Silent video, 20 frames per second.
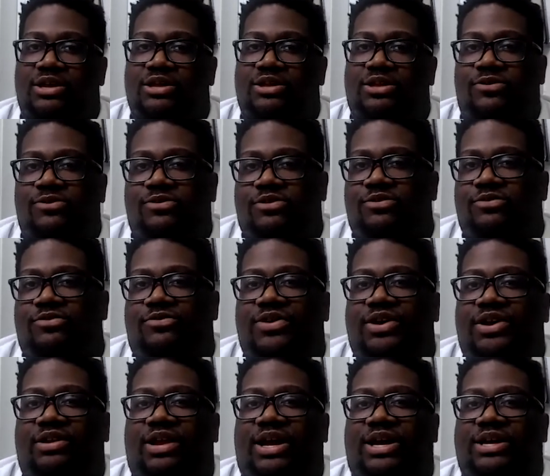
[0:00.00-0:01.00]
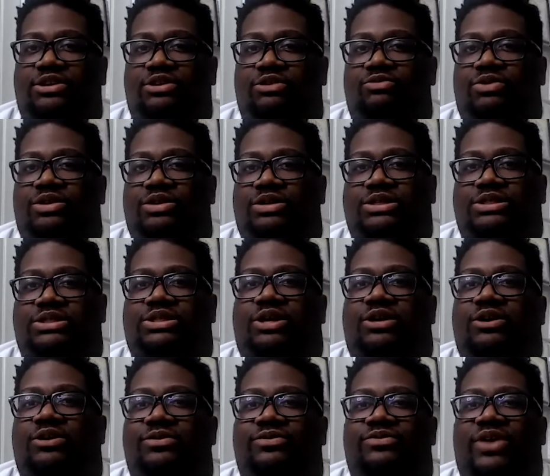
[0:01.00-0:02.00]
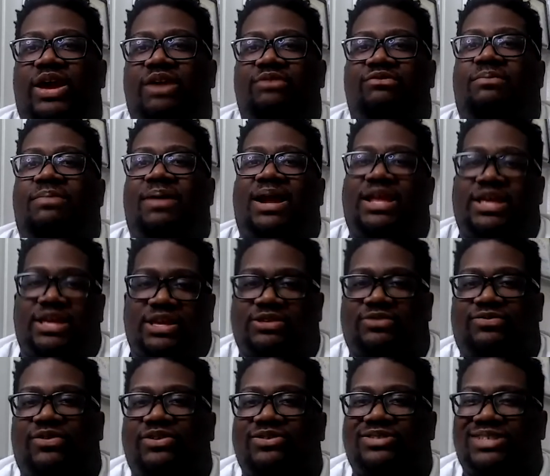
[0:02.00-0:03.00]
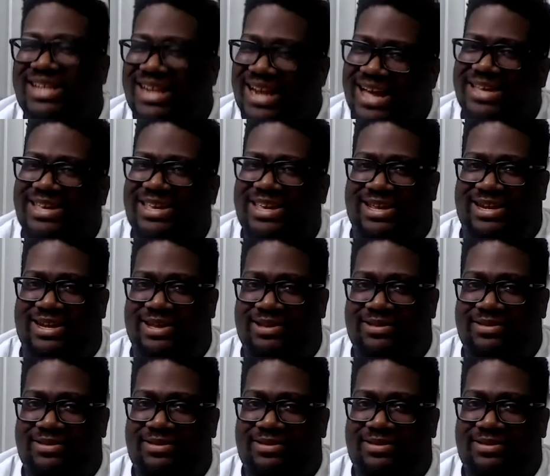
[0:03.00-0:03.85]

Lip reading: You feel like you want to serve everybody else first, and I get it.